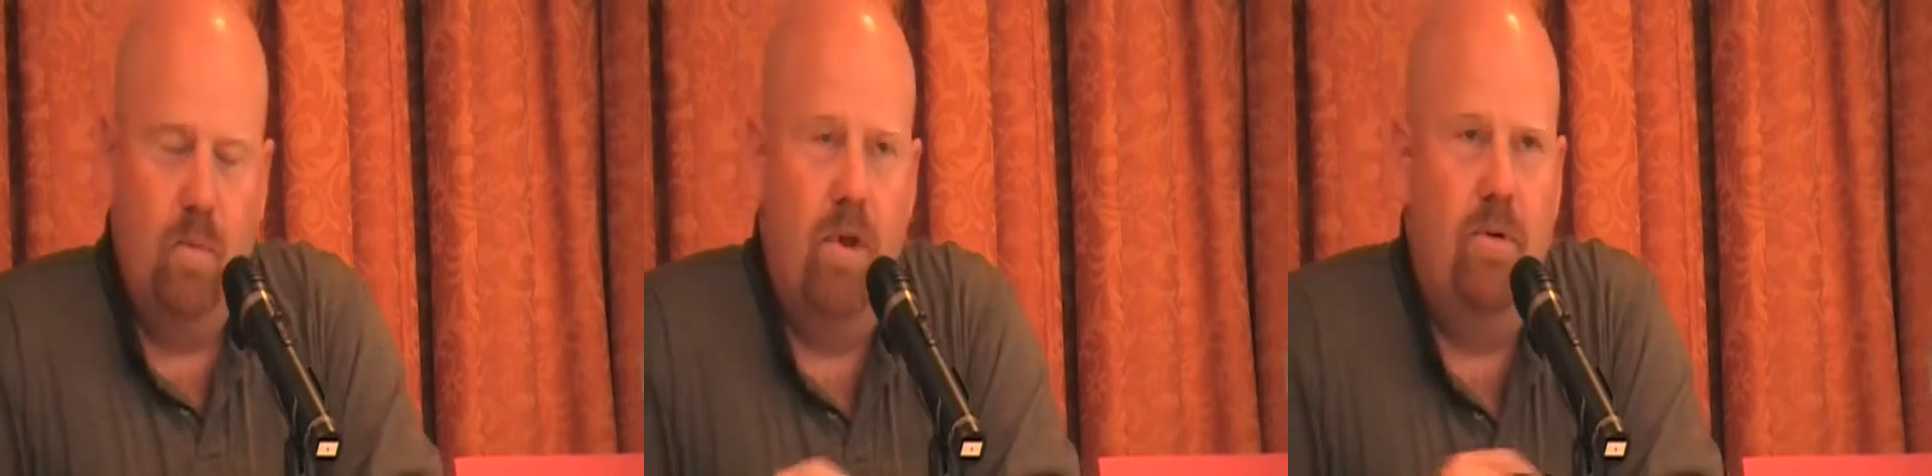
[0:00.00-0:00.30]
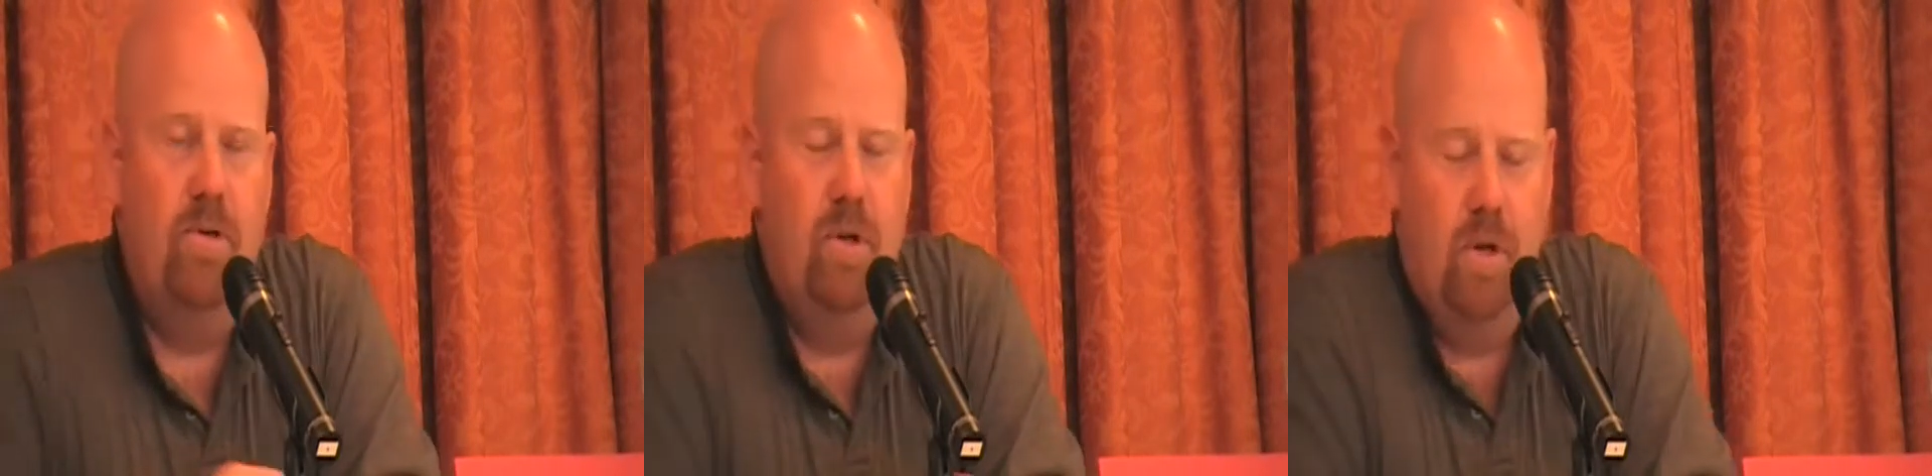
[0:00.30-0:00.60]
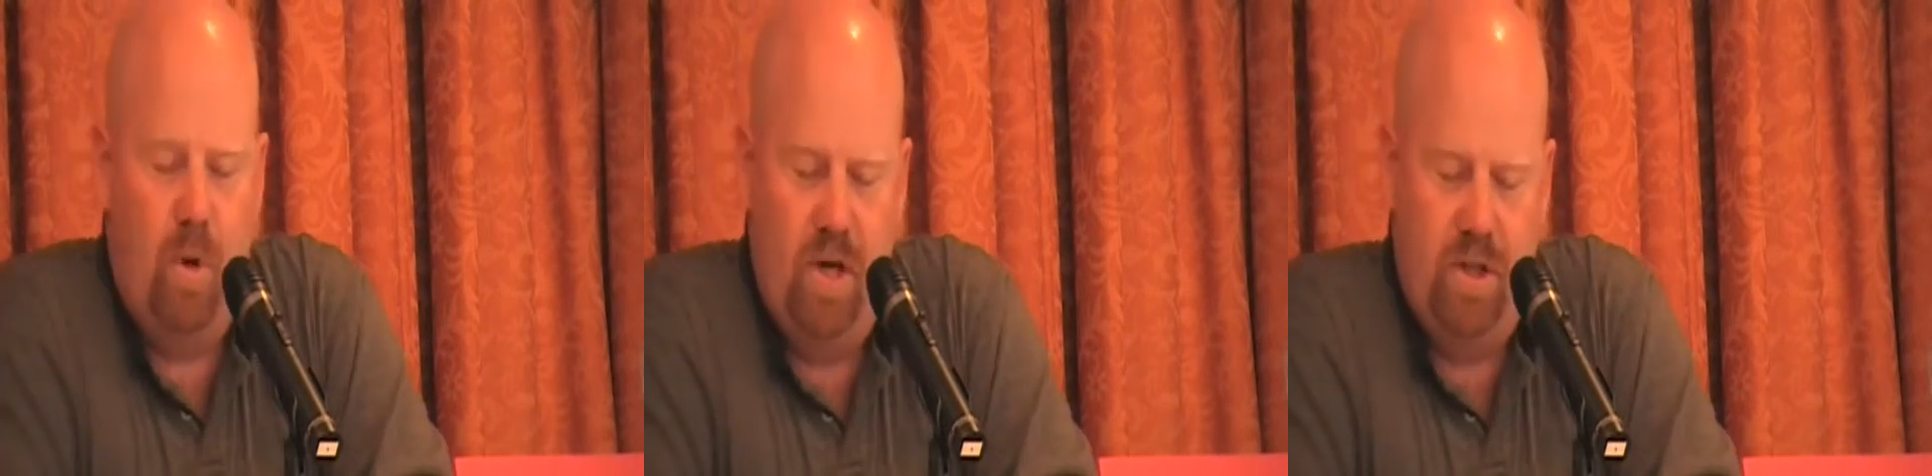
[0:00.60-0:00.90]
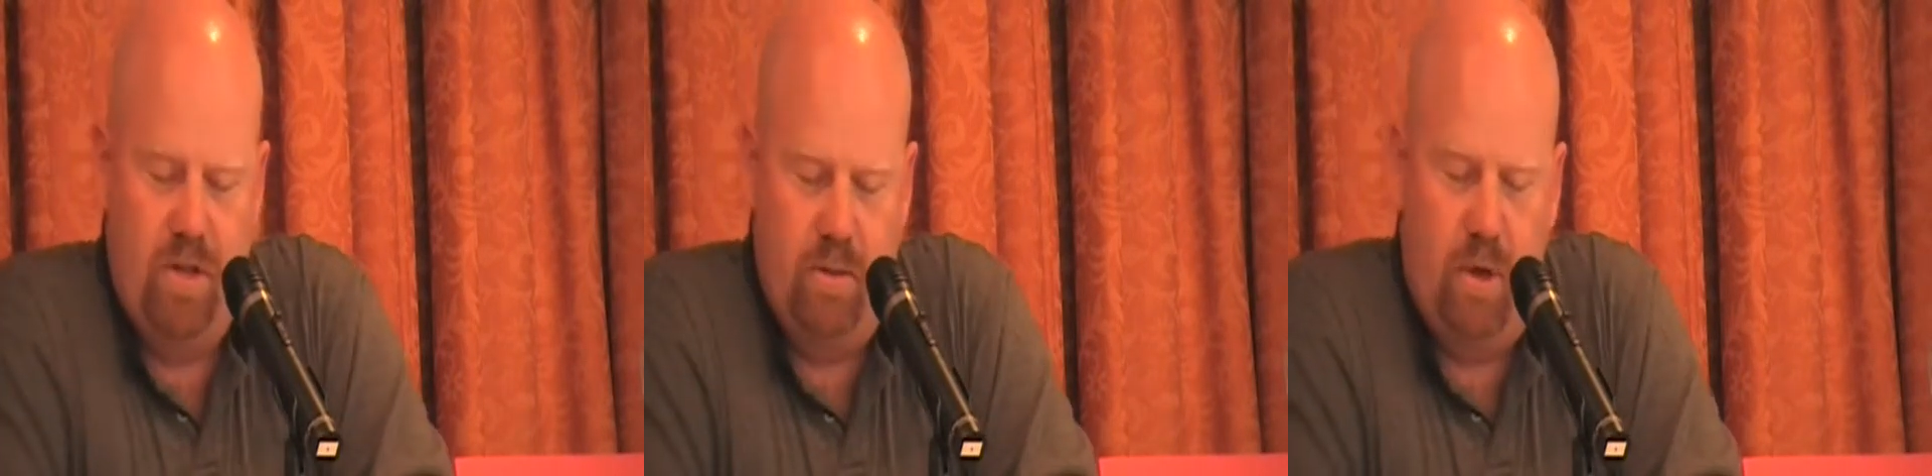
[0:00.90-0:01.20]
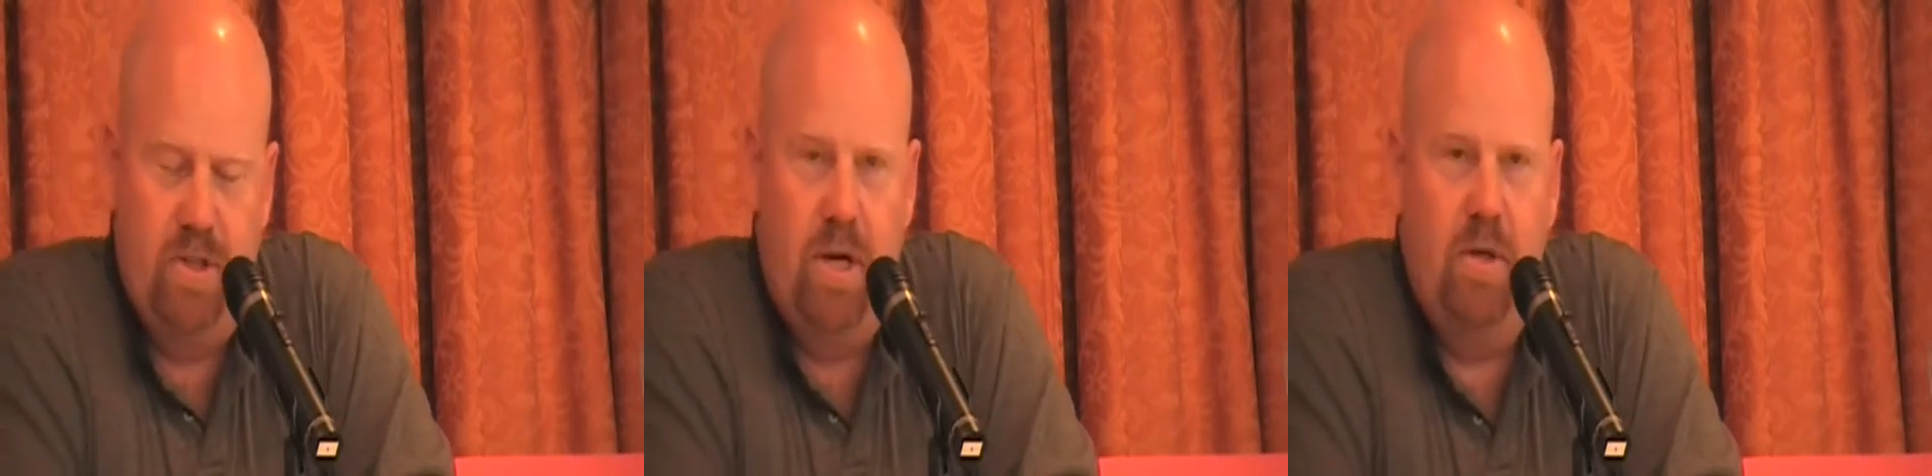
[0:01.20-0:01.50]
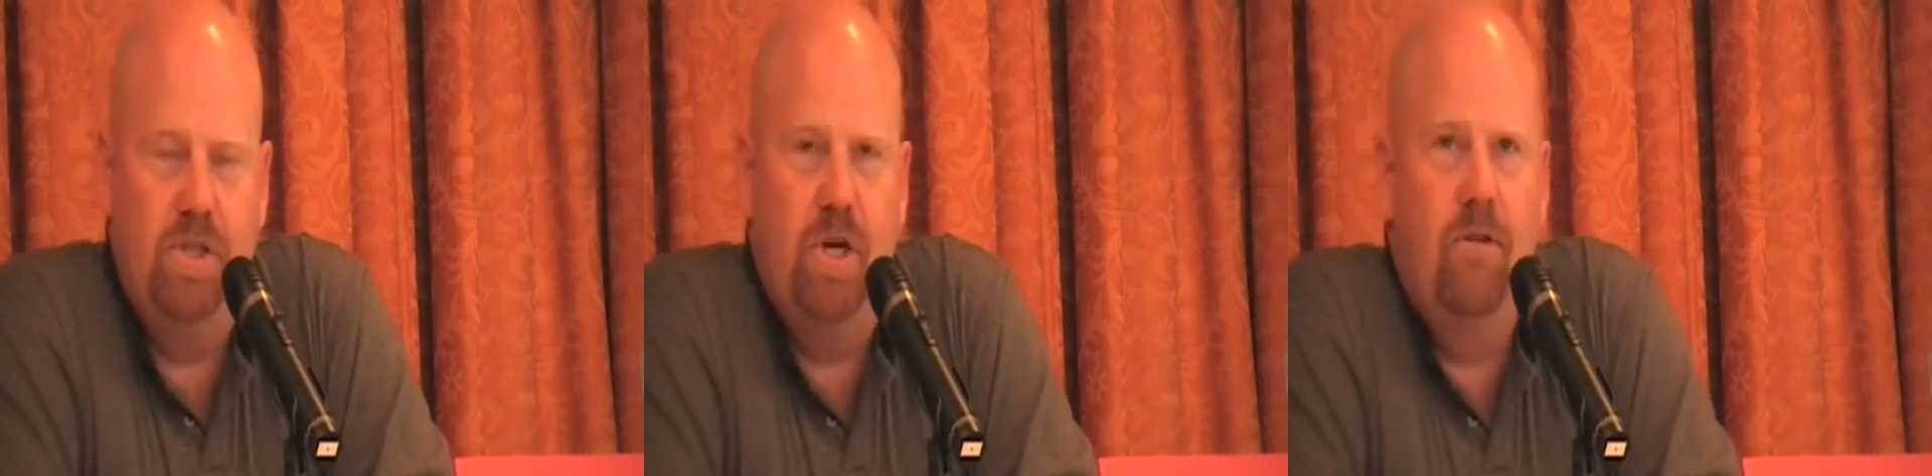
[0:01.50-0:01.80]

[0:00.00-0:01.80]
Well, there is no question that this Marcellus